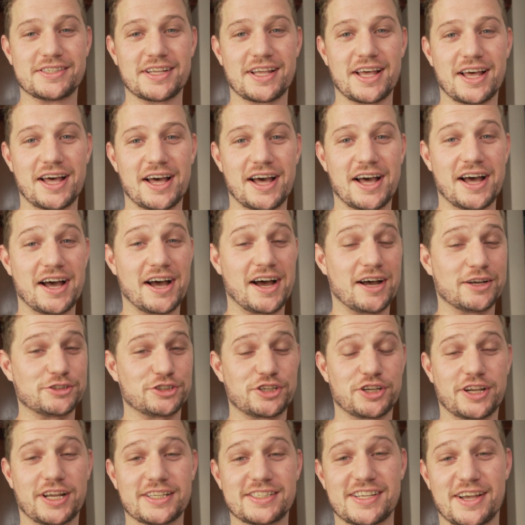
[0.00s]
Uh, I'll
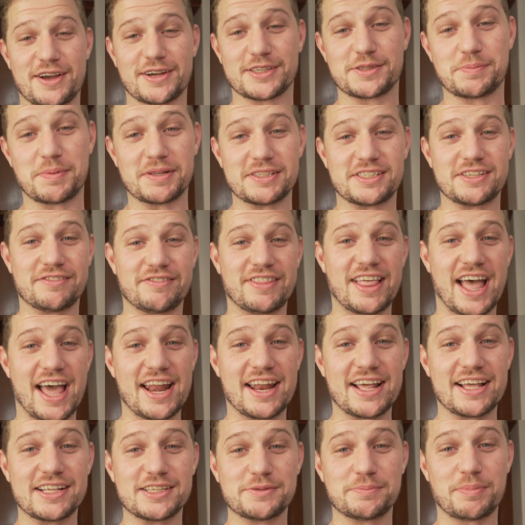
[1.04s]
show you guys how expensive
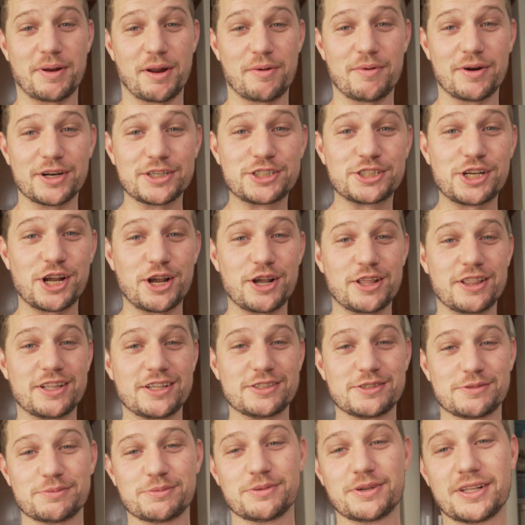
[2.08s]
that is, but I want to show you
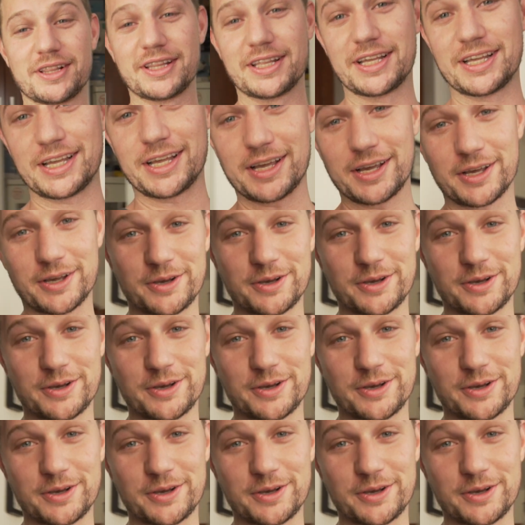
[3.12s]
these really